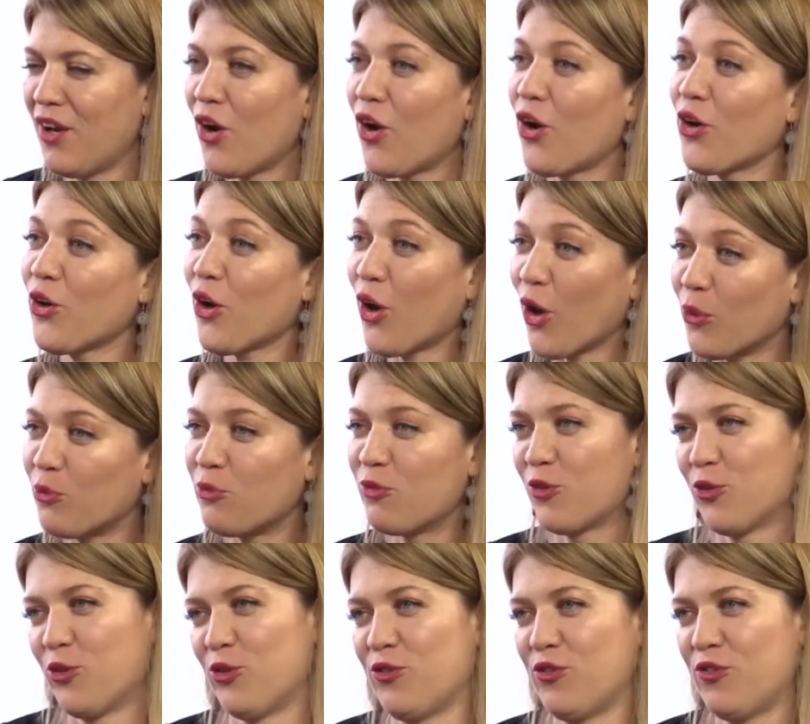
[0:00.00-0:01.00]
Are you
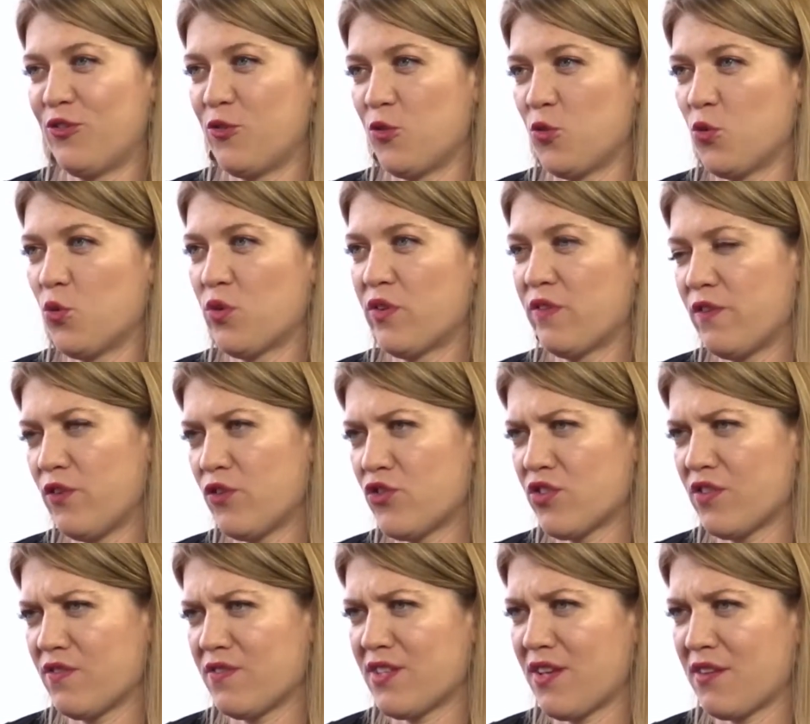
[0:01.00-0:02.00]
hopeful for the
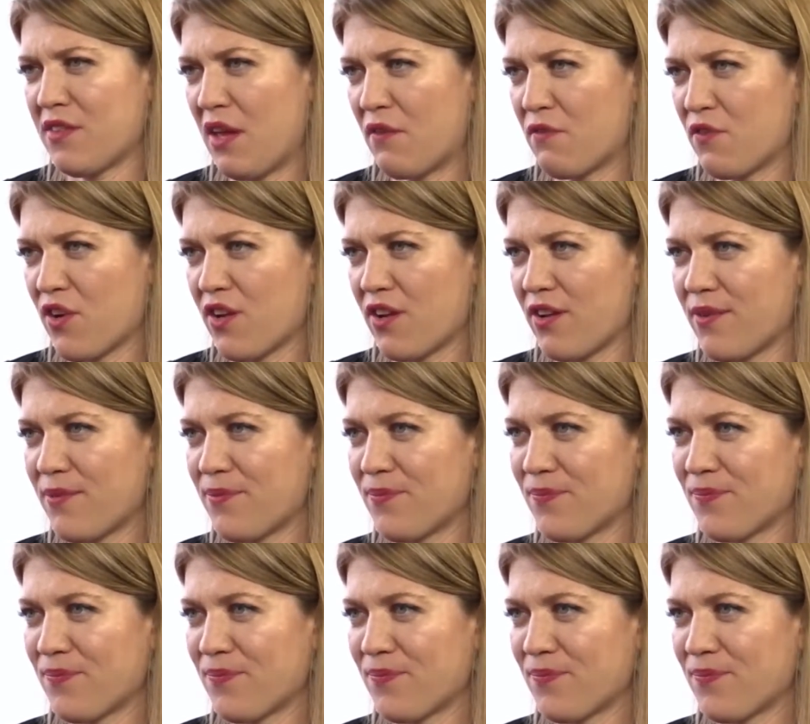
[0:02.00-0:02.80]
future of South Africa?